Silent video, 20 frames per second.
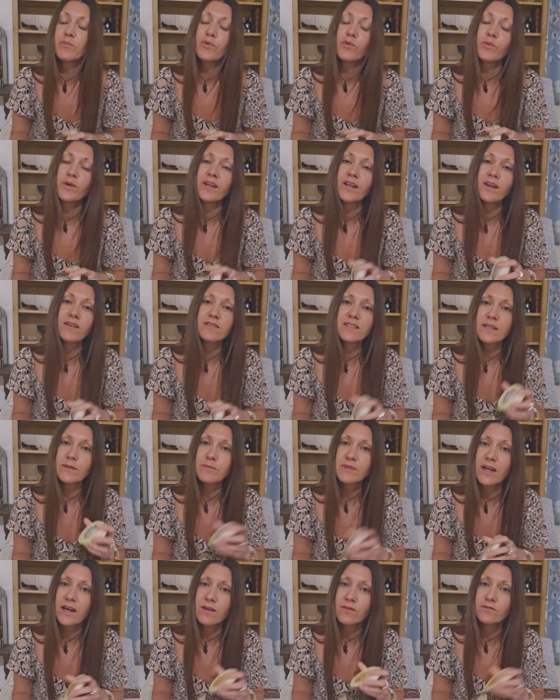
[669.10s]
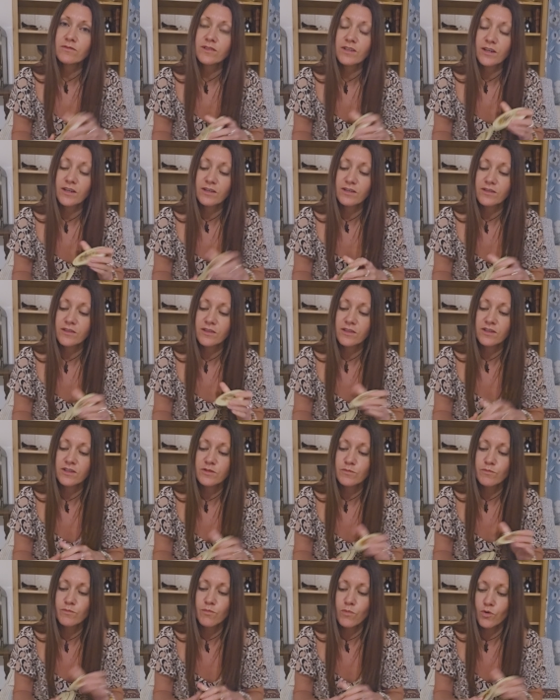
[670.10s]
but we know deep down that
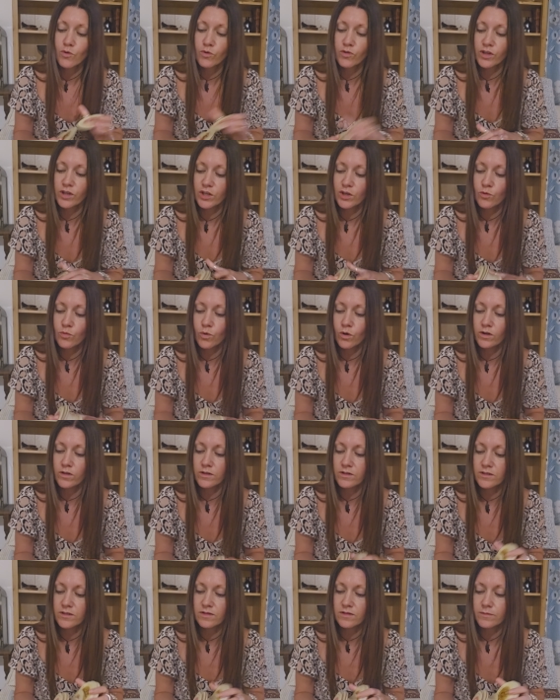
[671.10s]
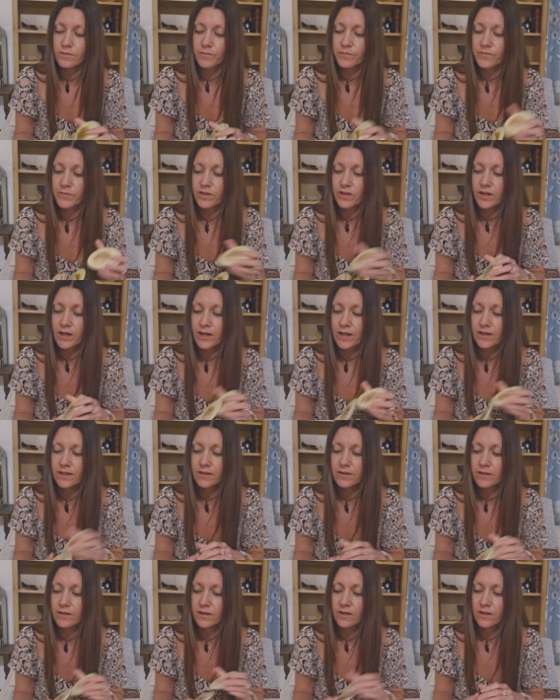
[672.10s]
there's more that you want, okay?
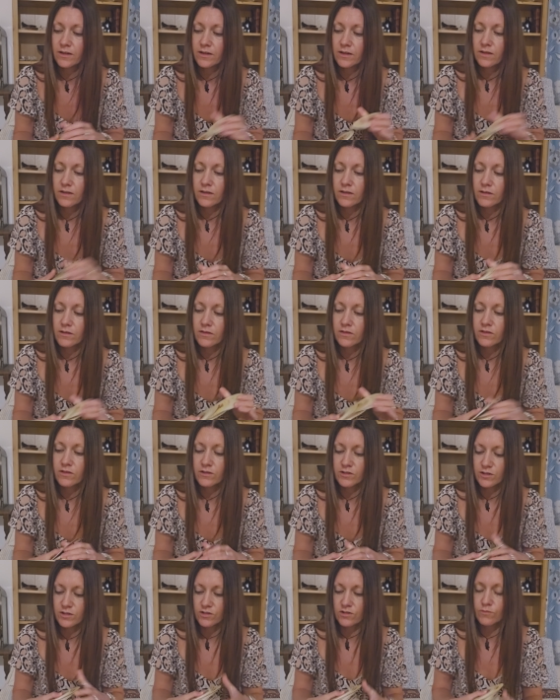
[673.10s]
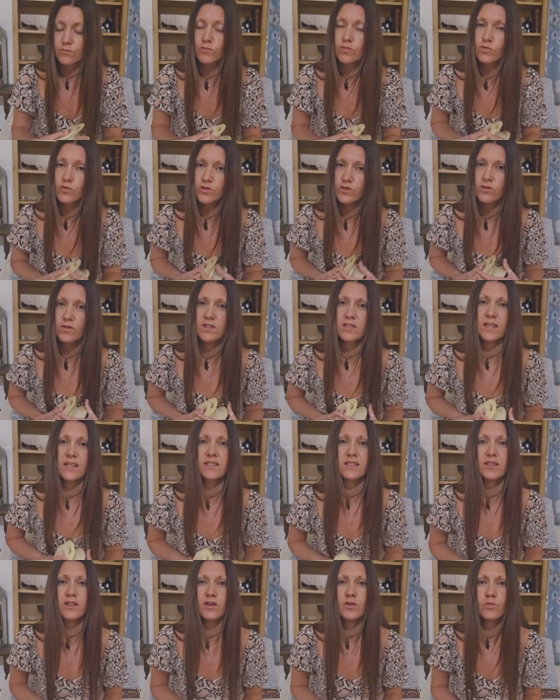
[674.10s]
There's more
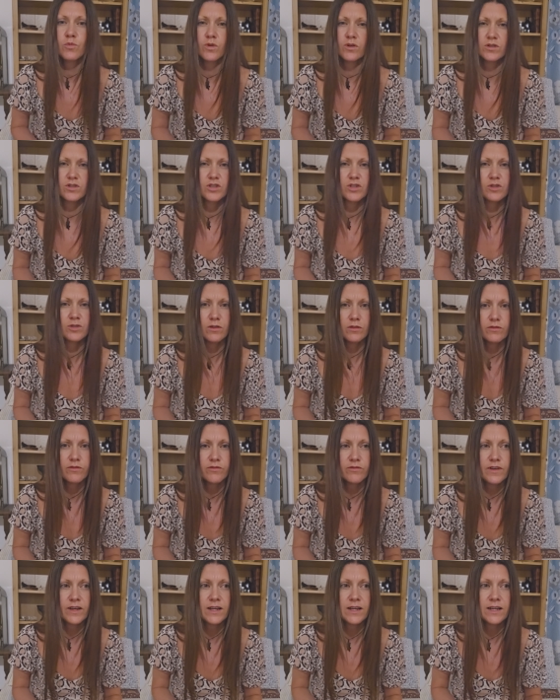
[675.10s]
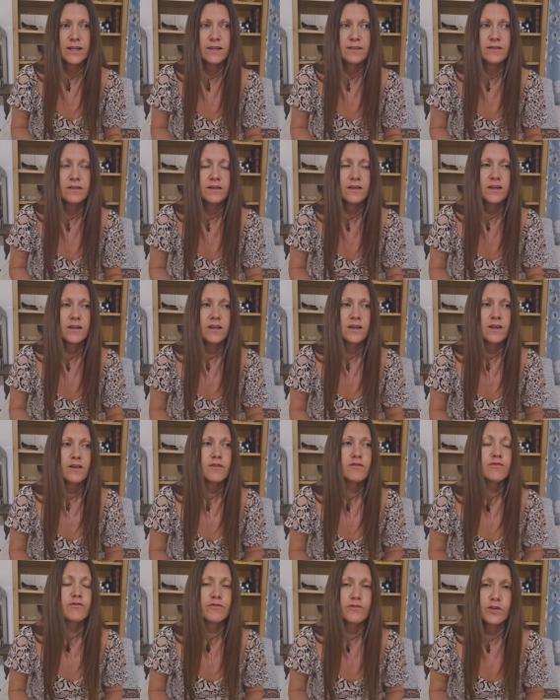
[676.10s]
success that you want. You're not feeling
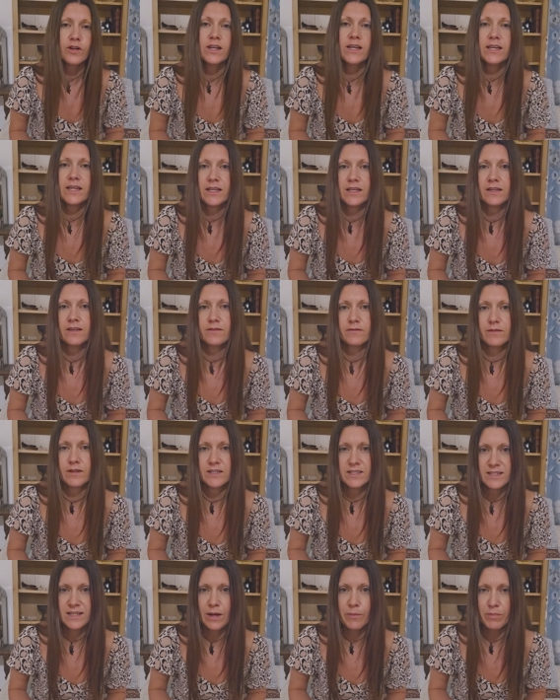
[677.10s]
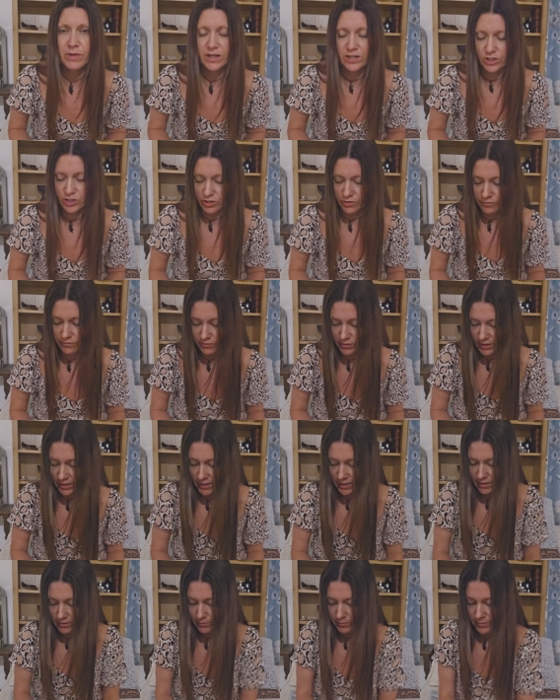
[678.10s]
fully established,
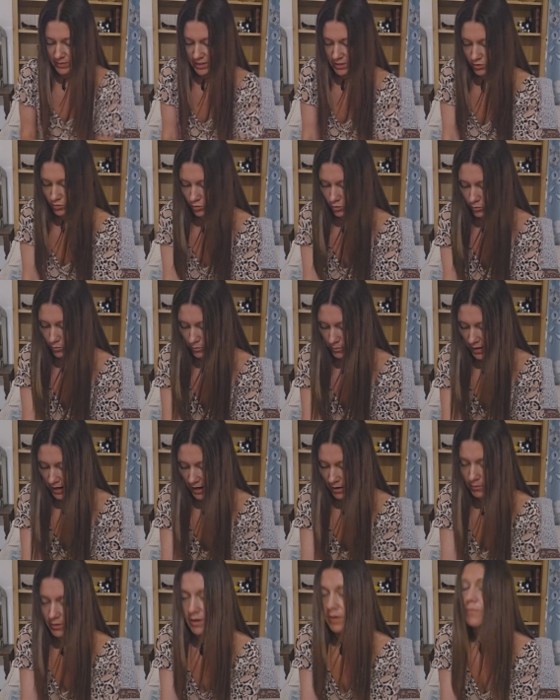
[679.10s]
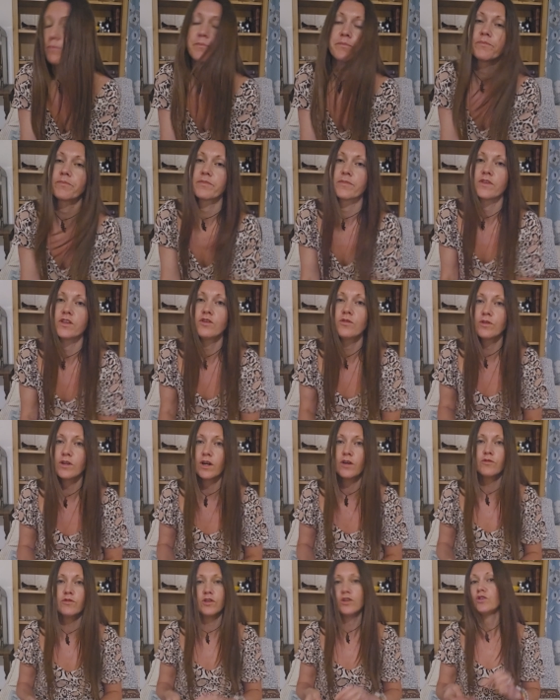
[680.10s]
fully in your power. You
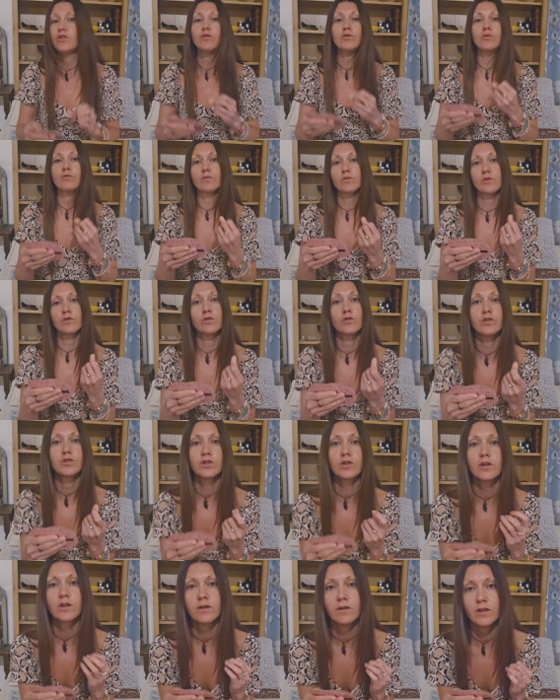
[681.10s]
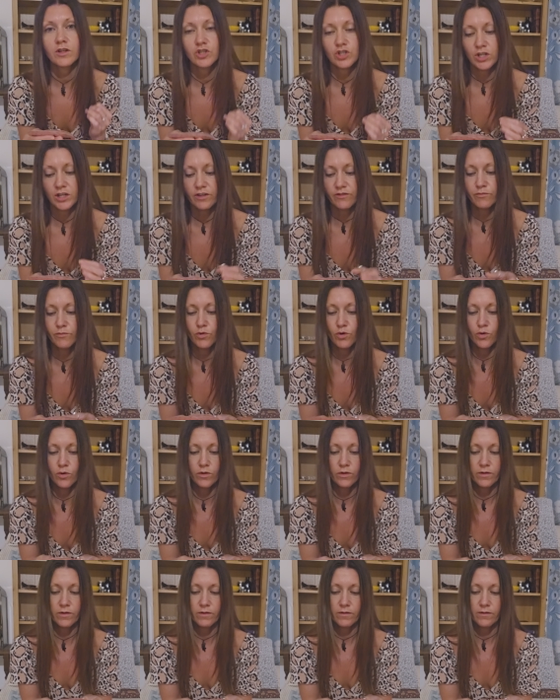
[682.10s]
know that you could achieve
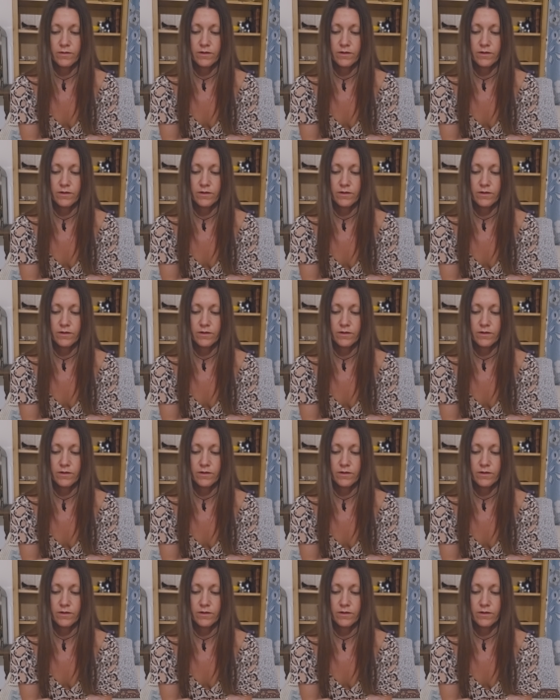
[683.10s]
more